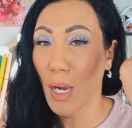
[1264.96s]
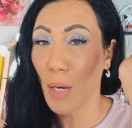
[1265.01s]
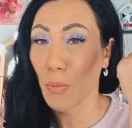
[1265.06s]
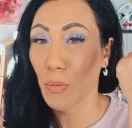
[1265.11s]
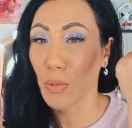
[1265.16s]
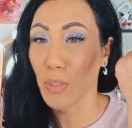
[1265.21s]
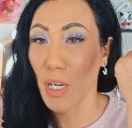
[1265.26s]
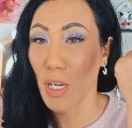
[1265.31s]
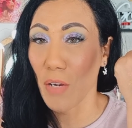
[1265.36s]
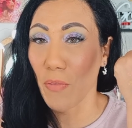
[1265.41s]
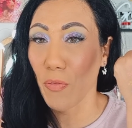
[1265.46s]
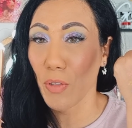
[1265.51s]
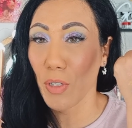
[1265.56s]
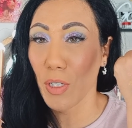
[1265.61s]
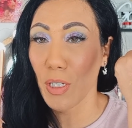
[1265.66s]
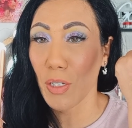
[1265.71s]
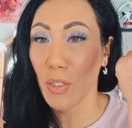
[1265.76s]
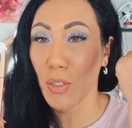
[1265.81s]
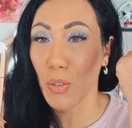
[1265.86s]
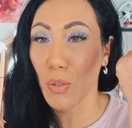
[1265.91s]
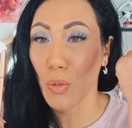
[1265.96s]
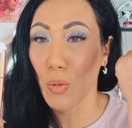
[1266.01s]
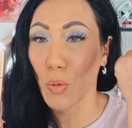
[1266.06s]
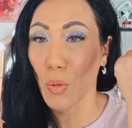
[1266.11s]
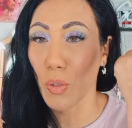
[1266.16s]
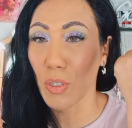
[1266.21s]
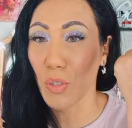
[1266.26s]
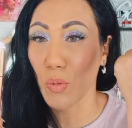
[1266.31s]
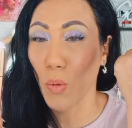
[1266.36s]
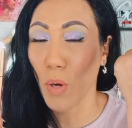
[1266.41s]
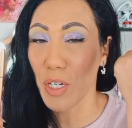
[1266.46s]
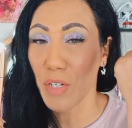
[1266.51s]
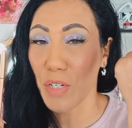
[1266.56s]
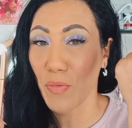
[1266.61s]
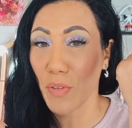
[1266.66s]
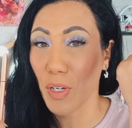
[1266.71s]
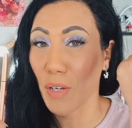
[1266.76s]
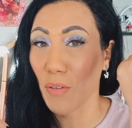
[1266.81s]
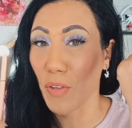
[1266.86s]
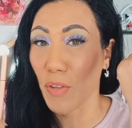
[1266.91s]
I will definitely do a swatch
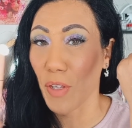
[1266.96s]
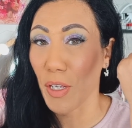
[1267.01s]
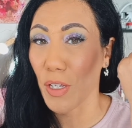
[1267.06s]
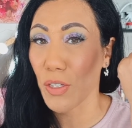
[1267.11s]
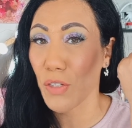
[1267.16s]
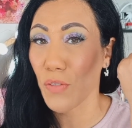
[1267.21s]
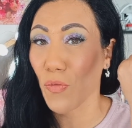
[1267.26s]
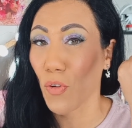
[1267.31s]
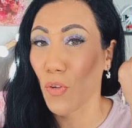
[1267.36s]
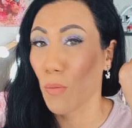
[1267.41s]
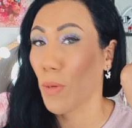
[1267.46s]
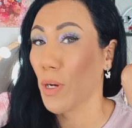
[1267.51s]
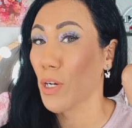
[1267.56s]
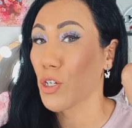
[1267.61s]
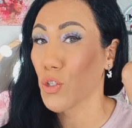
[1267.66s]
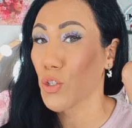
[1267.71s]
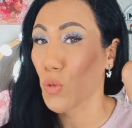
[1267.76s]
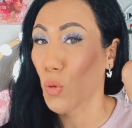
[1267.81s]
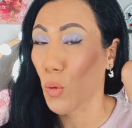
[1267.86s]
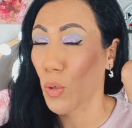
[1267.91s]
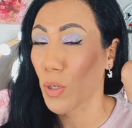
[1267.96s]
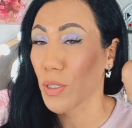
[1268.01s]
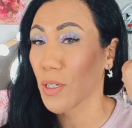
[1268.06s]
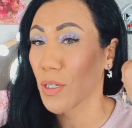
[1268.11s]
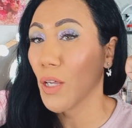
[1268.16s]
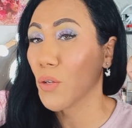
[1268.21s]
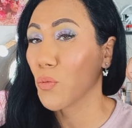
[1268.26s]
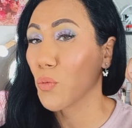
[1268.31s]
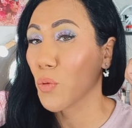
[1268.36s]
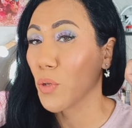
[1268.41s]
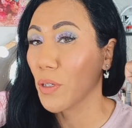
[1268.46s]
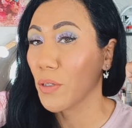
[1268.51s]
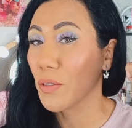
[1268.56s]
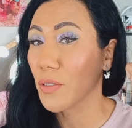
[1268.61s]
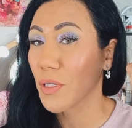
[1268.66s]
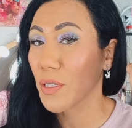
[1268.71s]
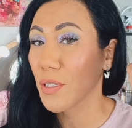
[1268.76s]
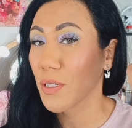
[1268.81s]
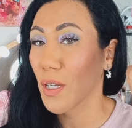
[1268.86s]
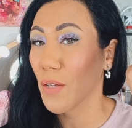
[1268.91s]
video of these for my shorts and reels
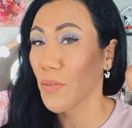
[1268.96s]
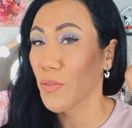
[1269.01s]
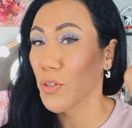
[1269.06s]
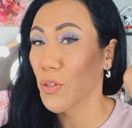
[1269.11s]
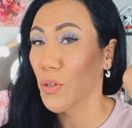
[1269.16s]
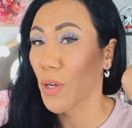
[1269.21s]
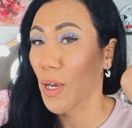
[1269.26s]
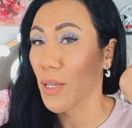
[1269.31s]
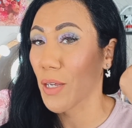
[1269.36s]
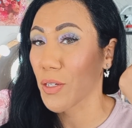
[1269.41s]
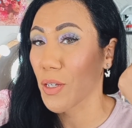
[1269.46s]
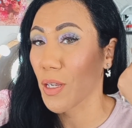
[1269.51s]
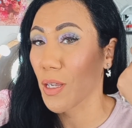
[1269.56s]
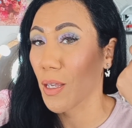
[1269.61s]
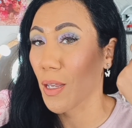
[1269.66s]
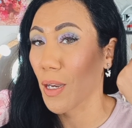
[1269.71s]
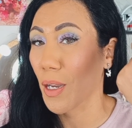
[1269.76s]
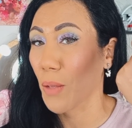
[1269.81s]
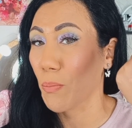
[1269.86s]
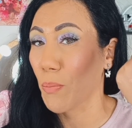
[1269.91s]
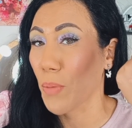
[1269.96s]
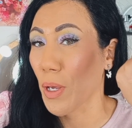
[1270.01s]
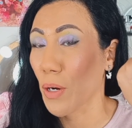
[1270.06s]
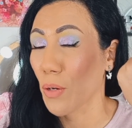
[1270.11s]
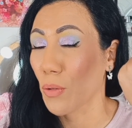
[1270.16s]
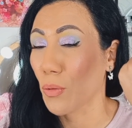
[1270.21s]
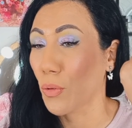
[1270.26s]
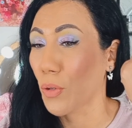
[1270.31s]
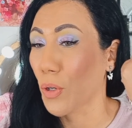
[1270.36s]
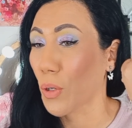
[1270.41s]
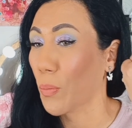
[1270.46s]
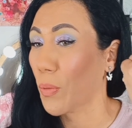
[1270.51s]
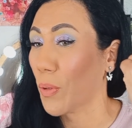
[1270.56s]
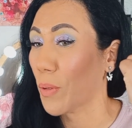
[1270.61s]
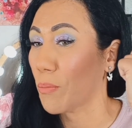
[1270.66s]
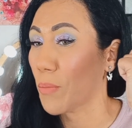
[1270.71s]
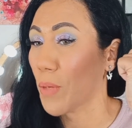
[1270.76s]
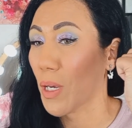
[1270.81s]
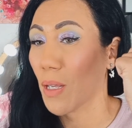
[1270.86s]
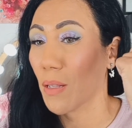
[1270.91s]
and stuff so you guys can get a better look. But
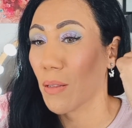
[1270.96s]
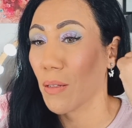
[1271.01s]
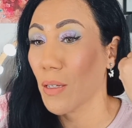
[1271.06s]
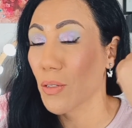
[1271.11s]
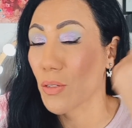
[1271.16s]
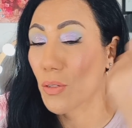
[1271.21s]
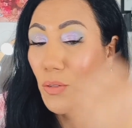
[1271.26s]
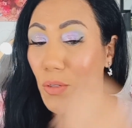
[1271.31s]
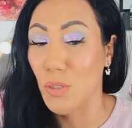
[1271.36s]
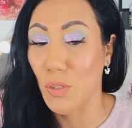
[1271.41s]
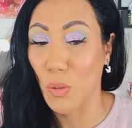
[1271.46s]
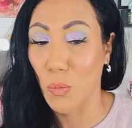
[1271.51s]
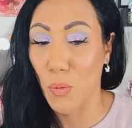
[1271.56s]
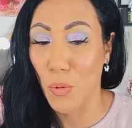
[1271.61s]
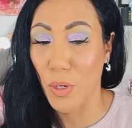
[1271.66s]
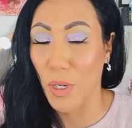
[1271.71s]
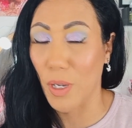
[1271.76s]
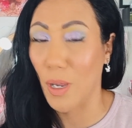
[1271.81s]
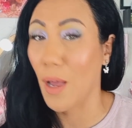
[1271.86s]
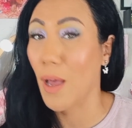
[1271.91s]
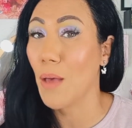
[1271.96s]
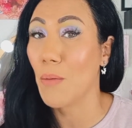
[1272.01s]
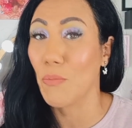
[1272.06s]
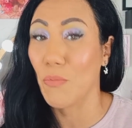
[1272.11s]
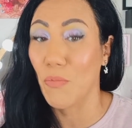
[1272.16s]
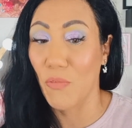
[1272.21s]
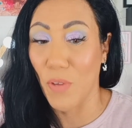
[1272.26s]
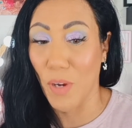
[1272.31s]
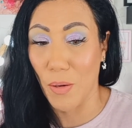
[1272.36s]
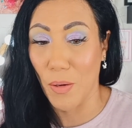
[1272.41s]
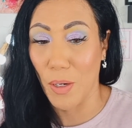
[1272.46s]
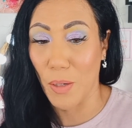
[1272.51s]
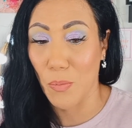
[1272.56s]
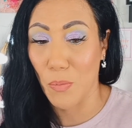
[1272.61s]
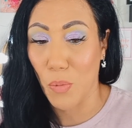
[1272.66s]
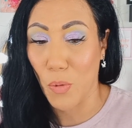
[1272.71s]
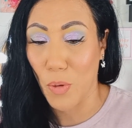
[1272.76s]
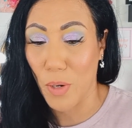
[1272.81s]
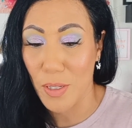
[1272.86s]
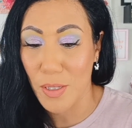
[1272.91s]
man, these are so pretty. I'm very
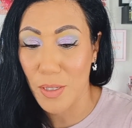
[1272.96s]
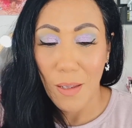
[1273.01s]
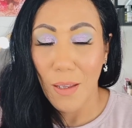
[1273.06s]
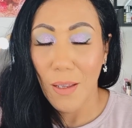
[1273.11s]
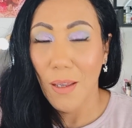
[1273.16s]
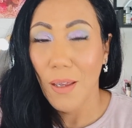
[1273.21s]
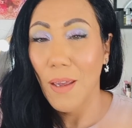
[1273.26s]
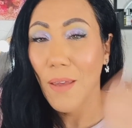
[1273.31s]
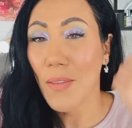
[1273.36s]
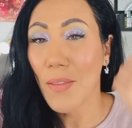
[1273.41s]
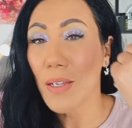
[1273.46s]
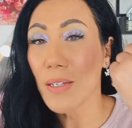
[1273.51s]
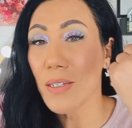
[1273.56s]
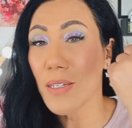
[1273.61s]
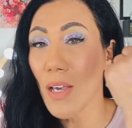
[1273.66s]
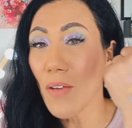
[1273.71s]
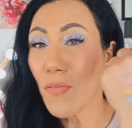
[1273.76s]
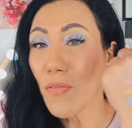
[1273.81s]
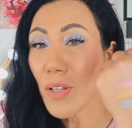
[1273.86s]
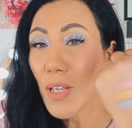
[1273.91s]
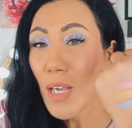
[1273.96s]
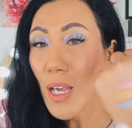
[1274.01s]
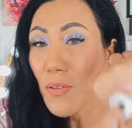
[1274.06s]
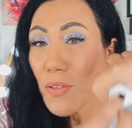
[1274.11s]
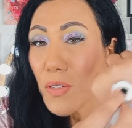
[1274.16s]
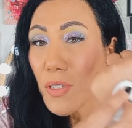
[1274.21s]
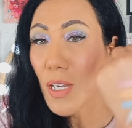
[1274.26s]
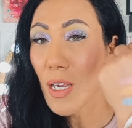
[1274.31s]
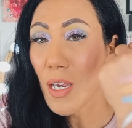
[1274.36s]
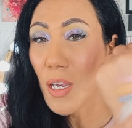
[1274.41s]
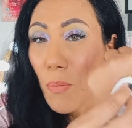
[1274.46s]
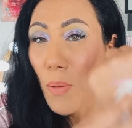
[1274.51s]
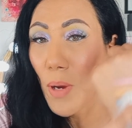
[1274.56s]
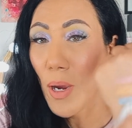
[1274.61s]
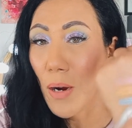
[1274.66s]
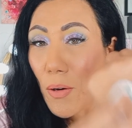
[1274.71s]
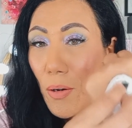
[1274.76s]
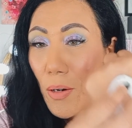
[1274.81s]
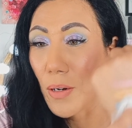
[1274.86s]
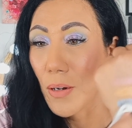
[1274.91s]
impressed. And they definitely have staying
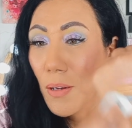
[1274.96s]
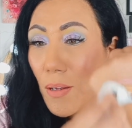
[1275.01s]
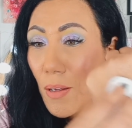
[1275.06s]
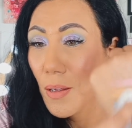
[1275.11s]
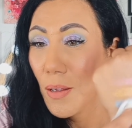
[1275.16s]
power.